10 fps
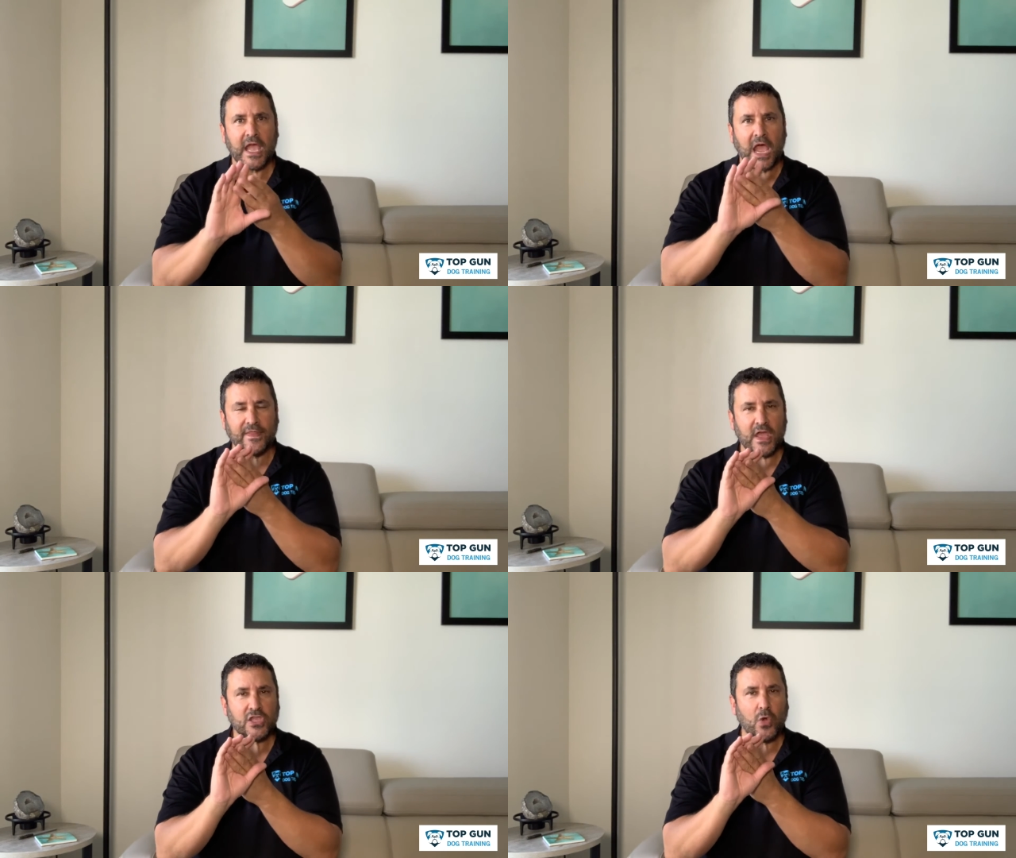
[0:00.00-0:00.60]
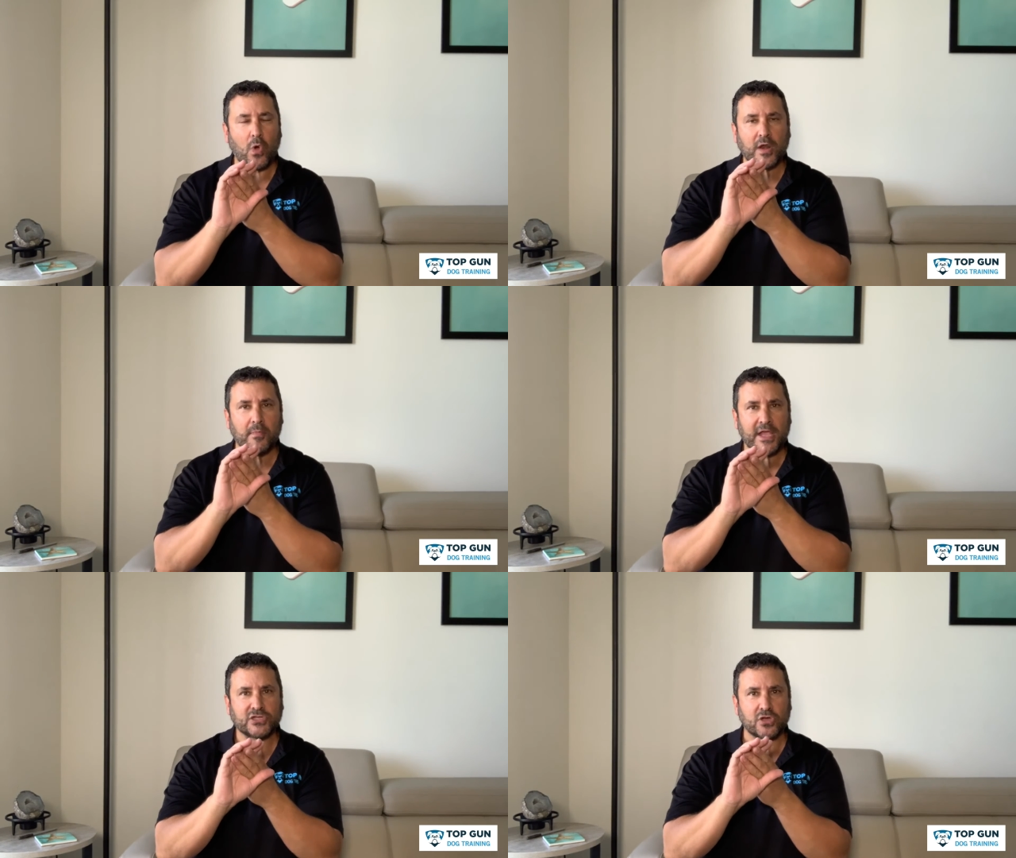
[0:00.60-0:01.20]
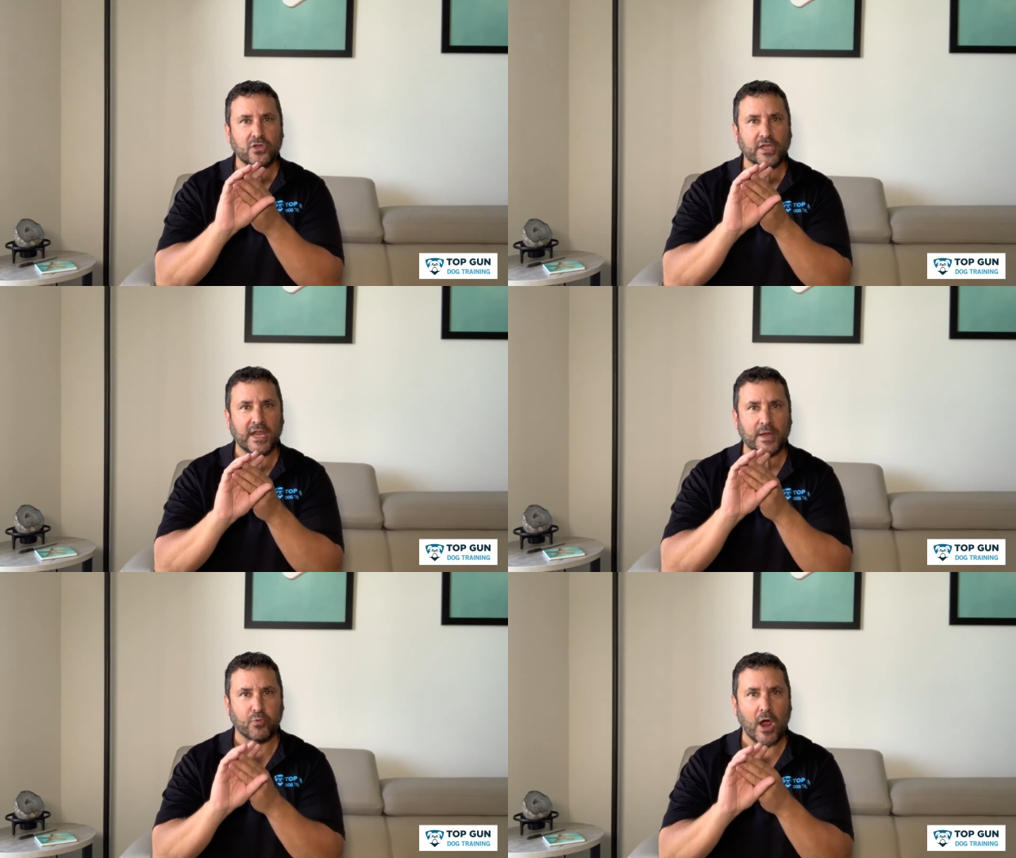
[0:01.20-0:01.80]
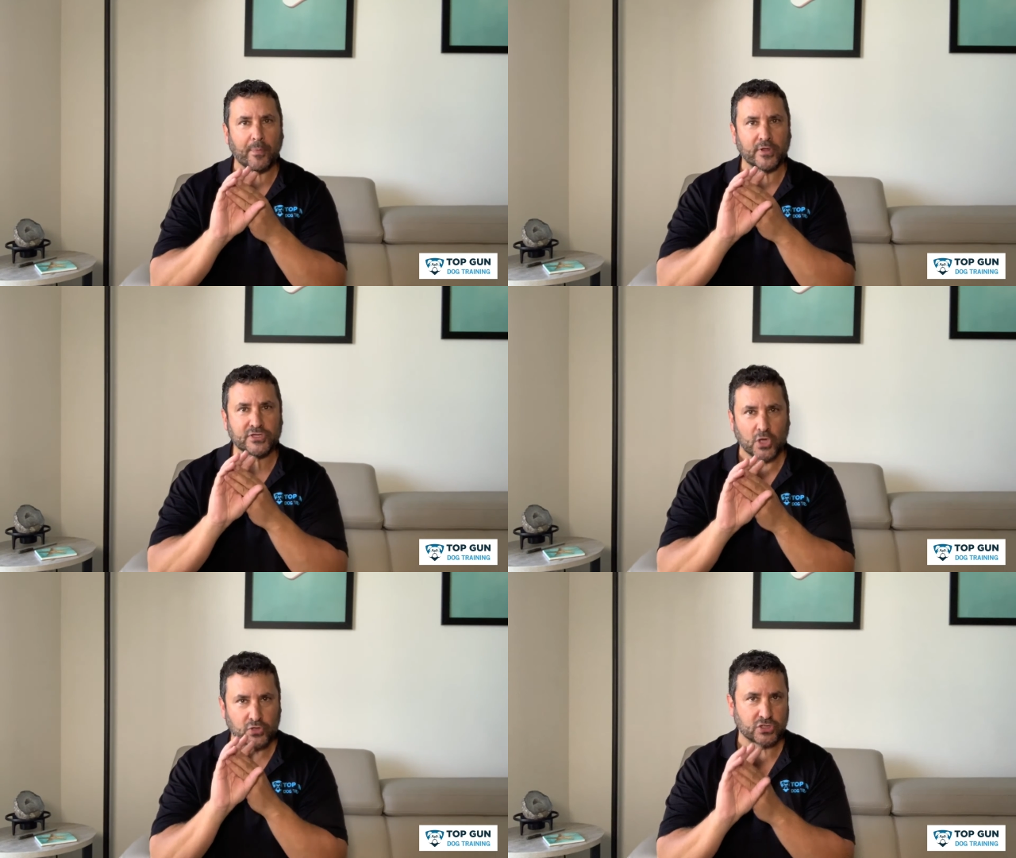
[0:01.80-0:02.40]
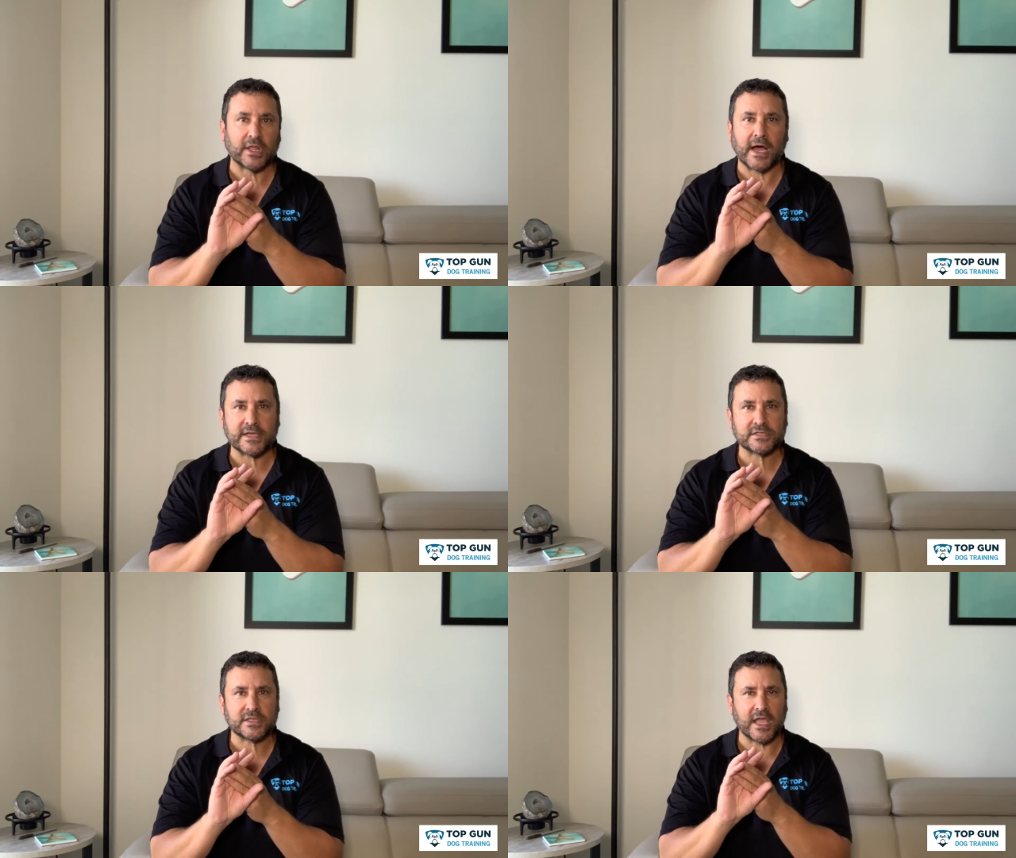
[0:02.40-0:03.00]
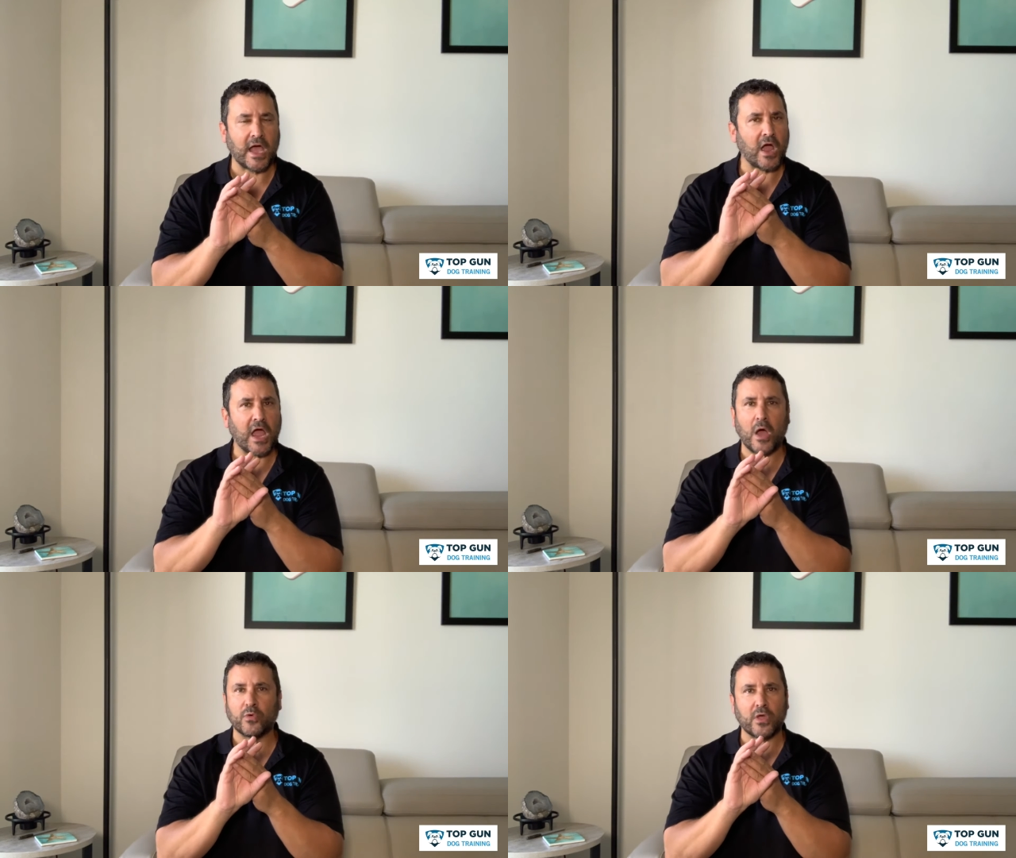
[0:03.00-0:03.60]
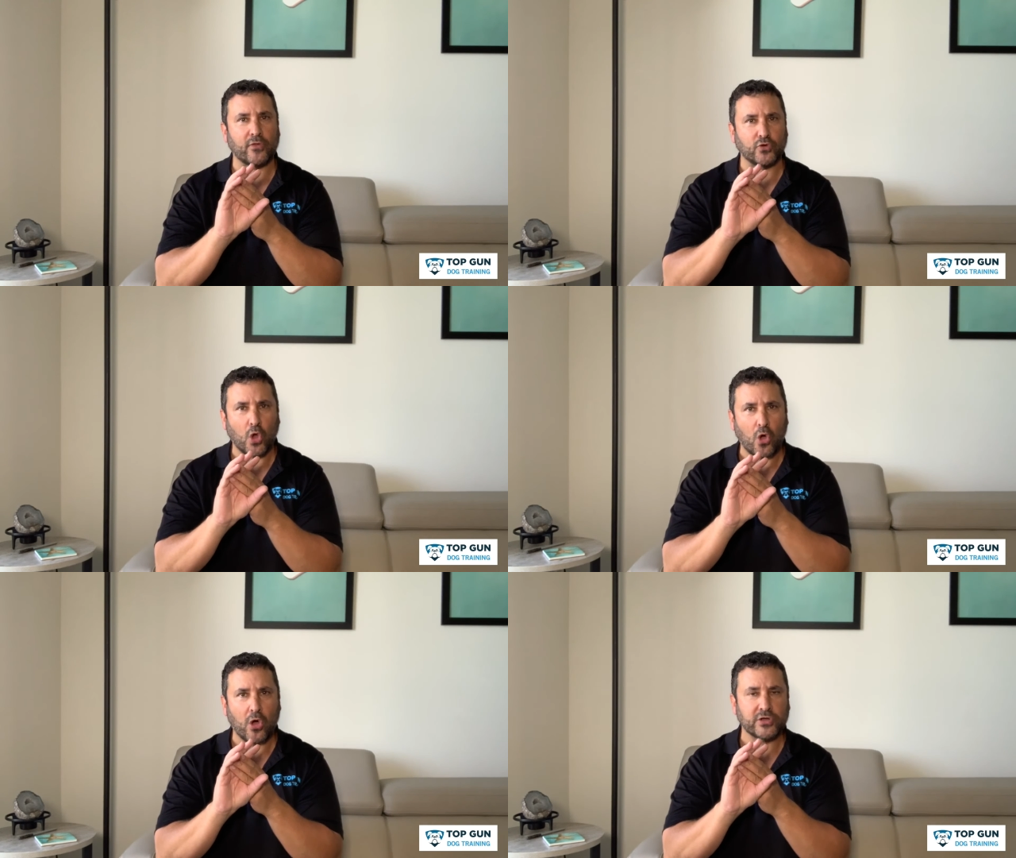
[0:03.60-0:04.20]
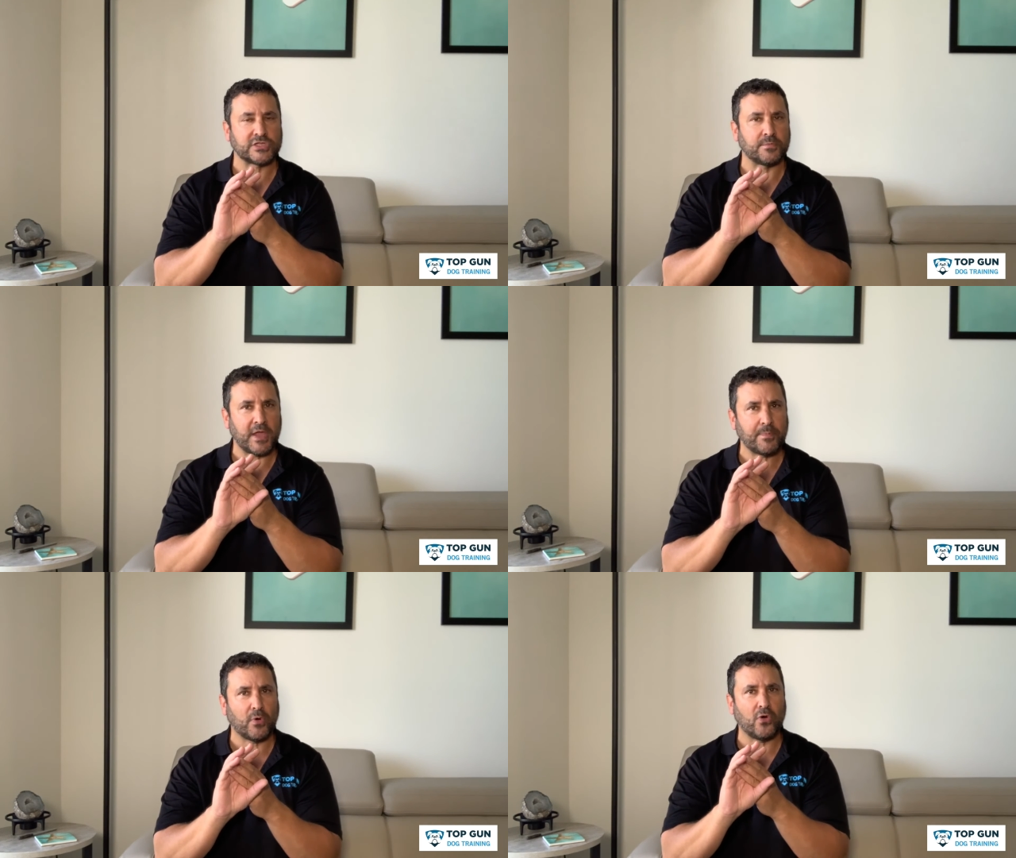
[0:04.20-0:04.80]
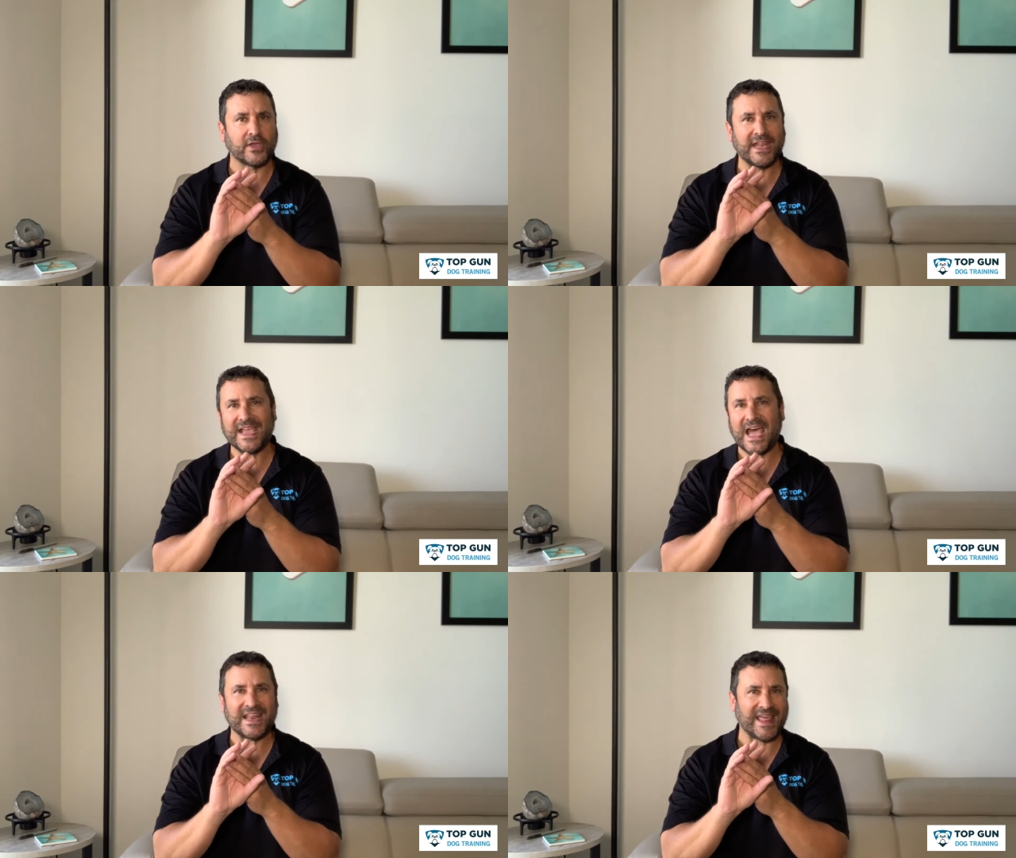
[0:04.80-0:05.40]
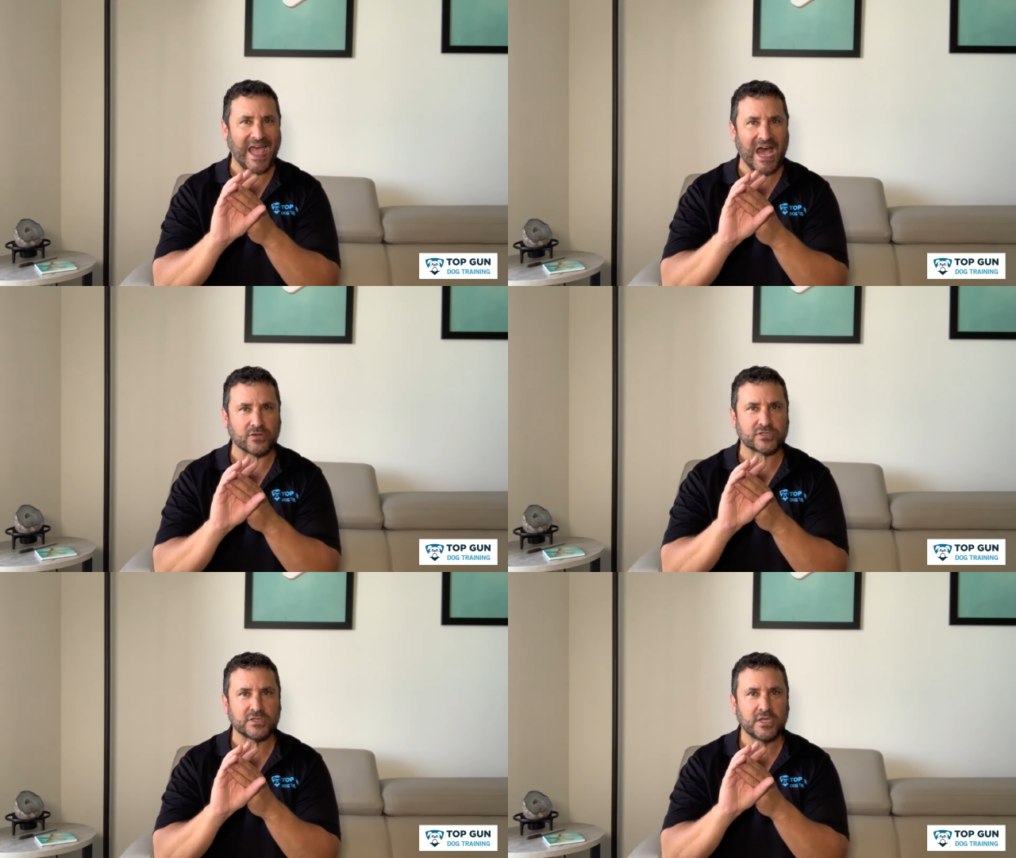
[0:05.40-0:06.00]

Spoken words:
And then you want to make sure they're getting properly socialized. They are out with other dogs and people, getting out of the house,